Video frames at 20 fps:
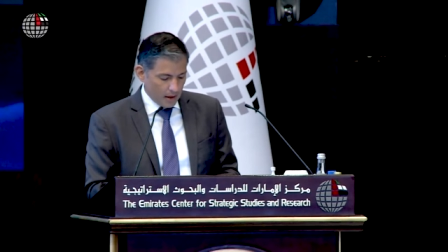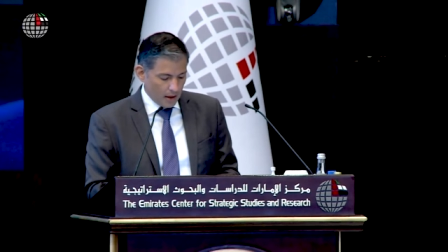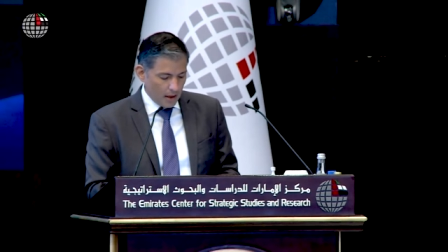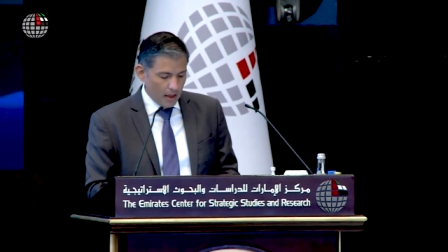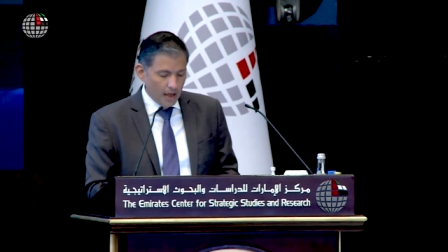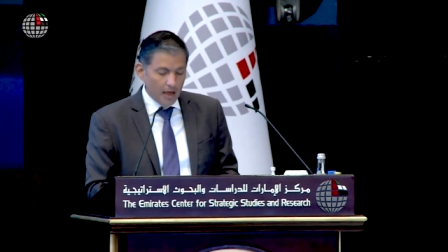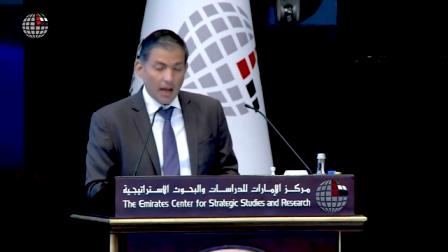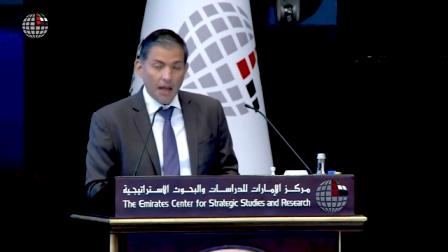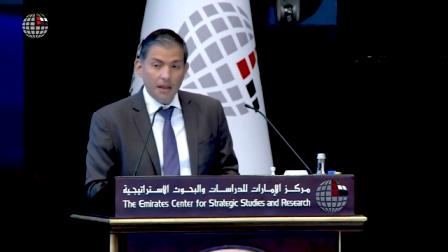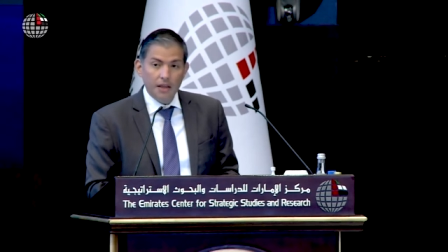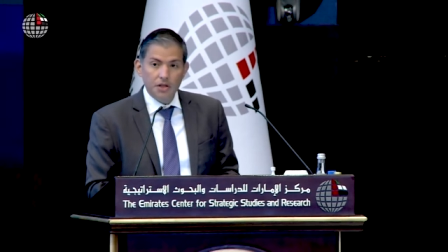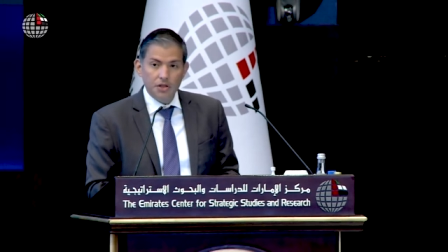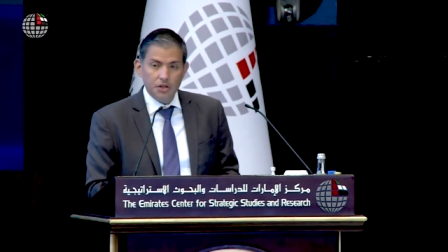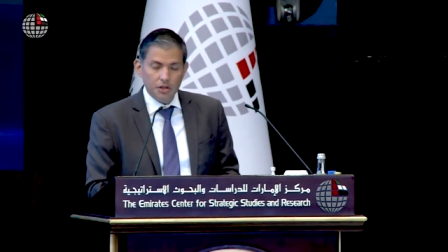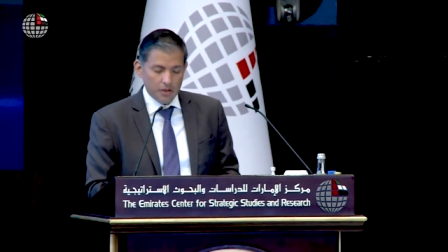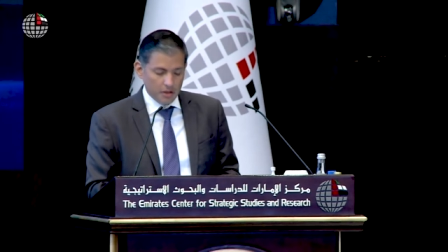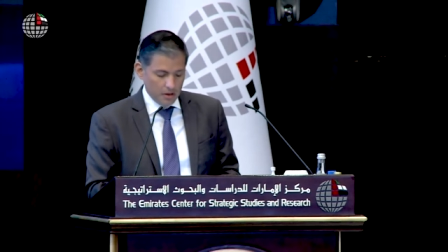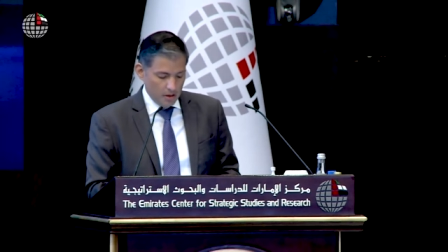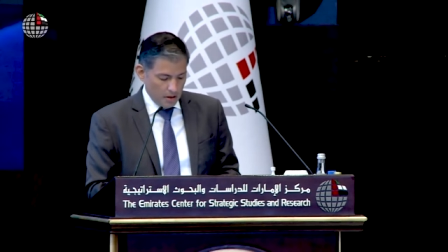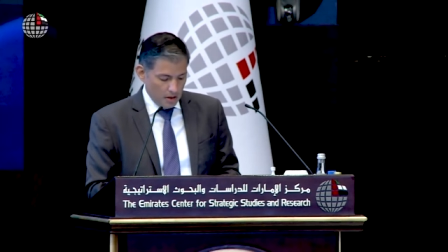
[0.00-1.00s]
In
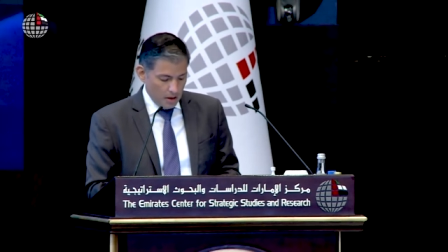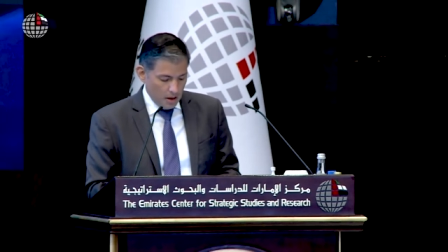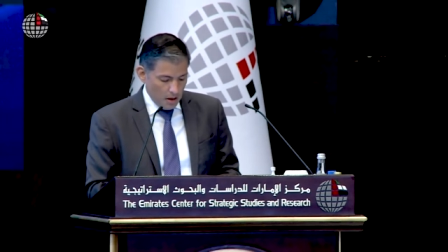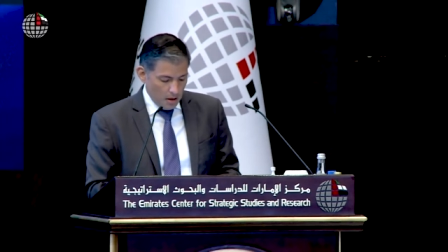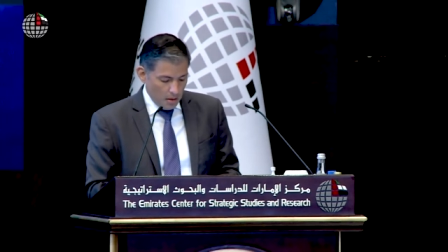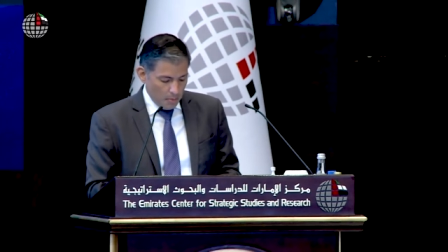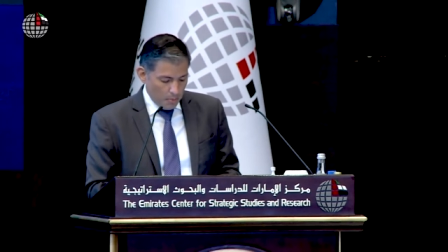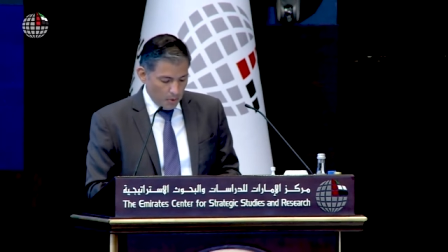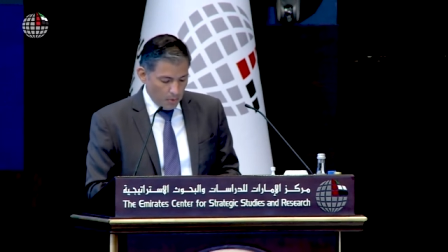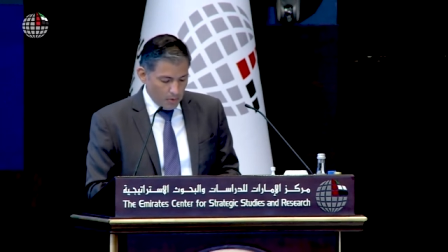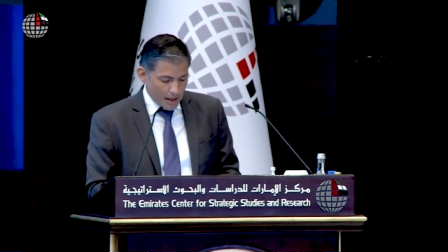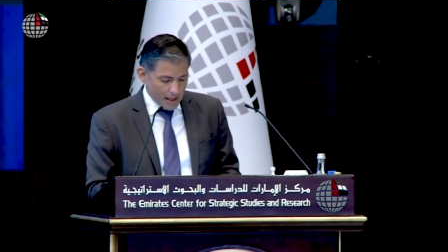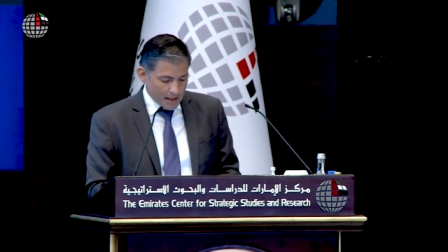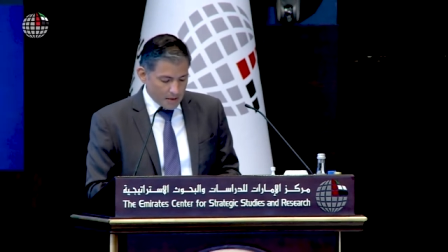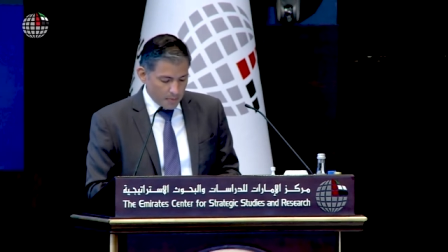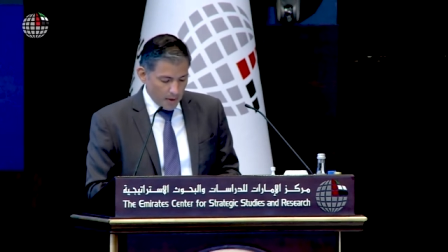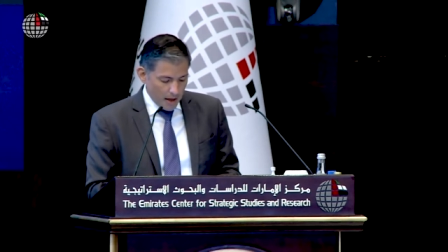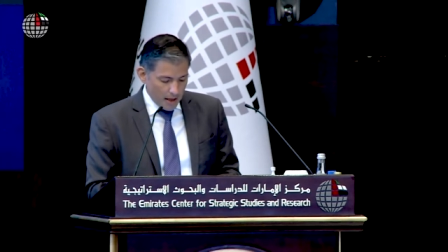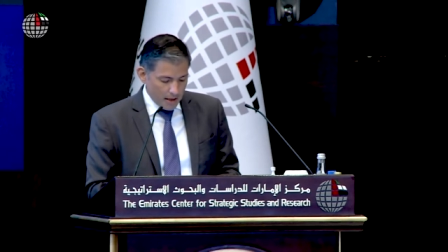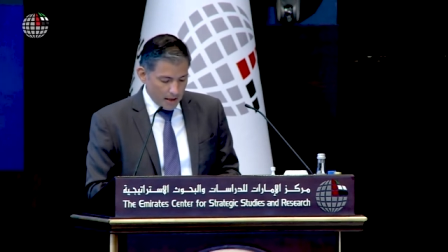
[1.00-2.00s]
addition, public
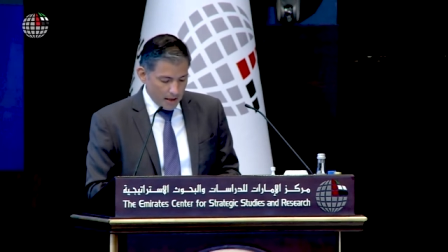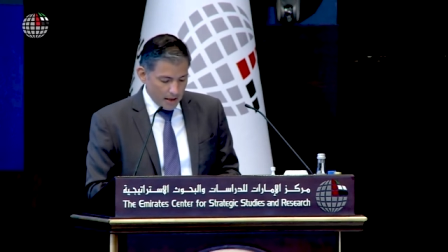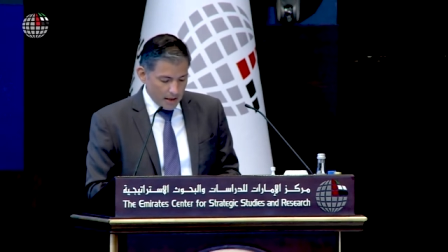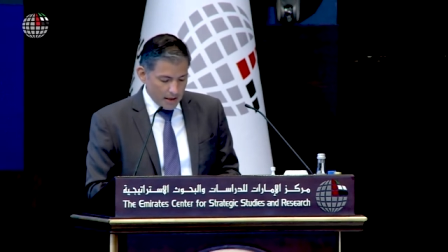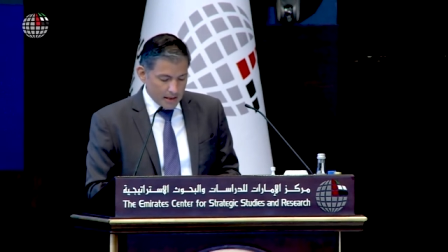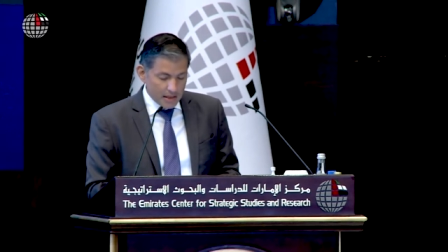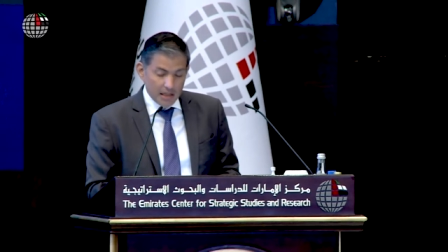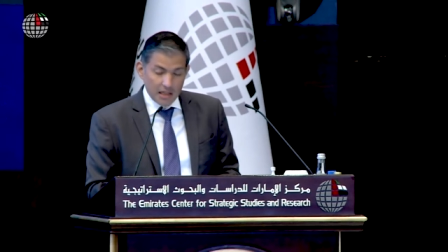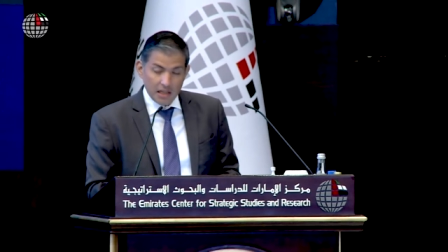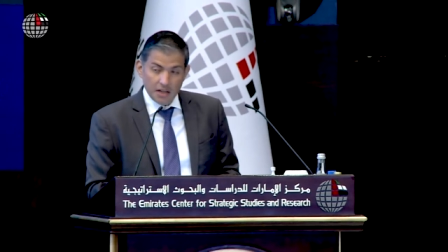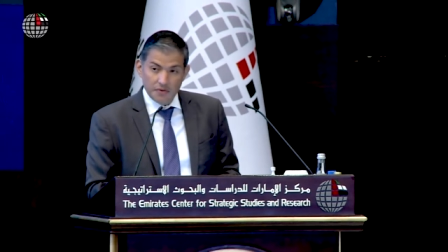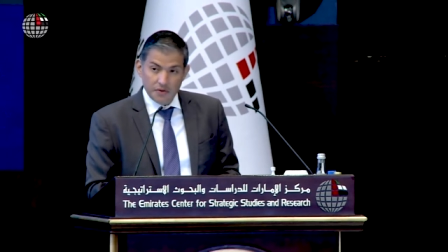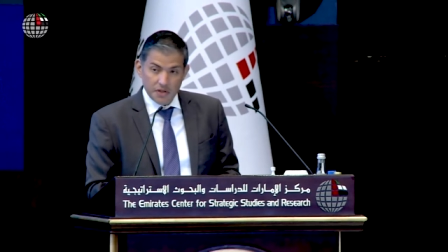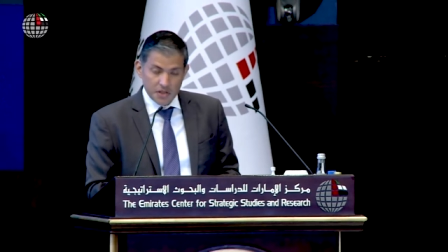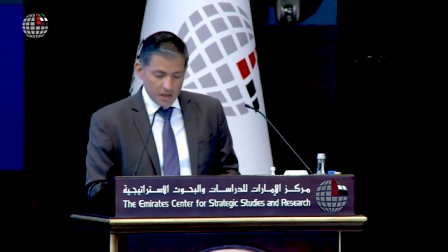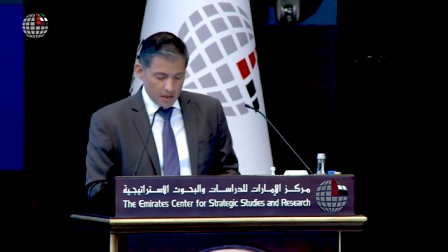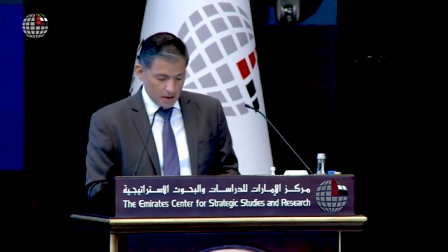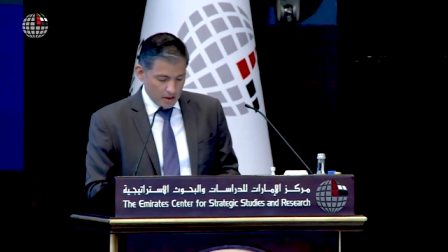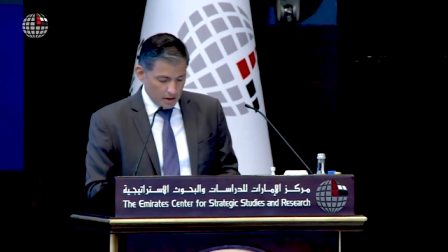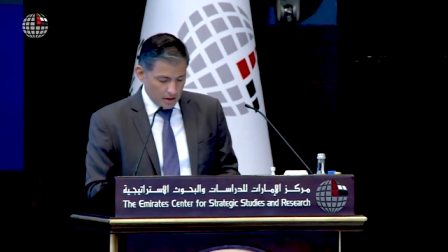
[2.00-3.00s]
spending is
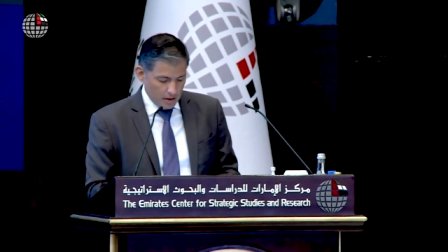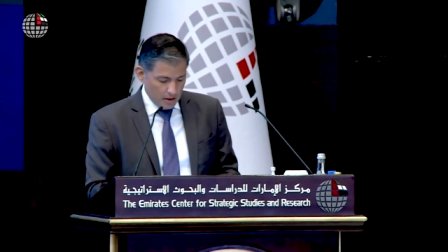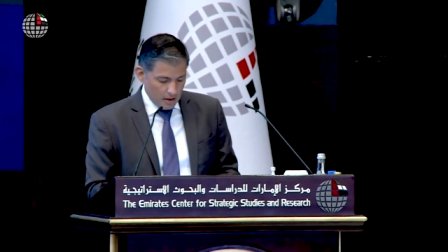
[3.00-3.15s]
inefficient